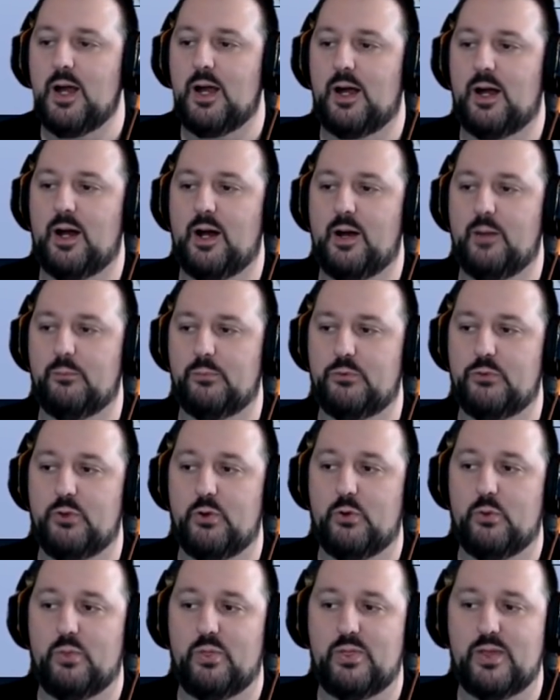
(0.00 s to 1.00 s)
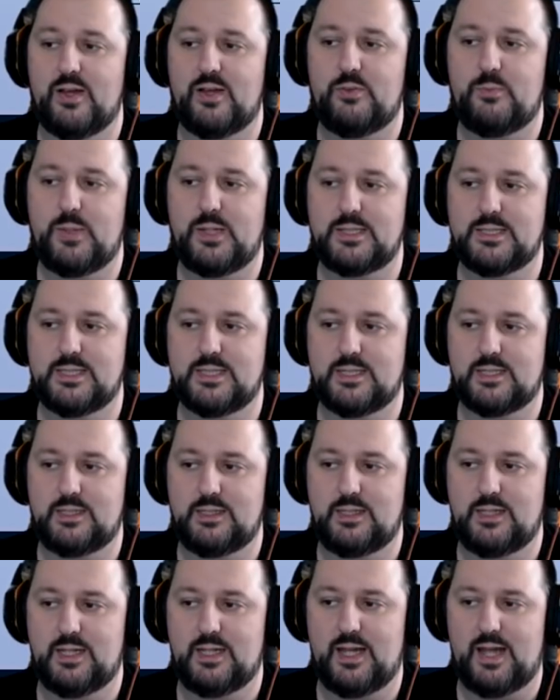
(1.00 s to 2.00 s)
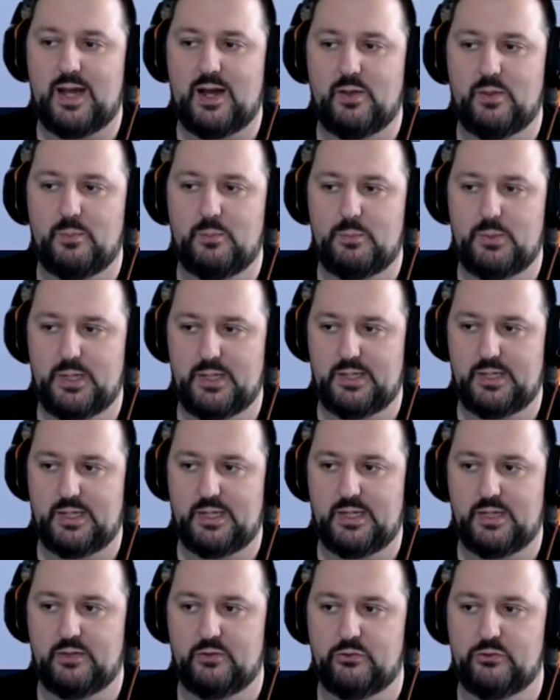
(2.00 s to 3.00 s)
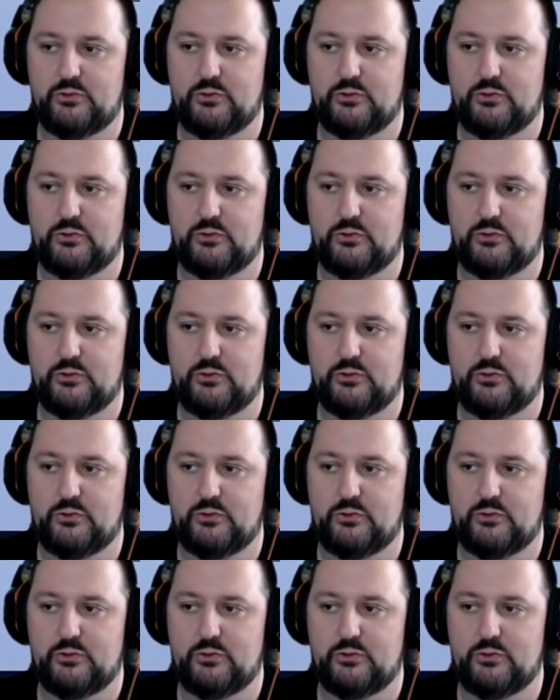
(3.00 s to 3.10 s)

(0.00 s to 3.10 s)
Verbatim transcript: Um, so that's basically how the ping is.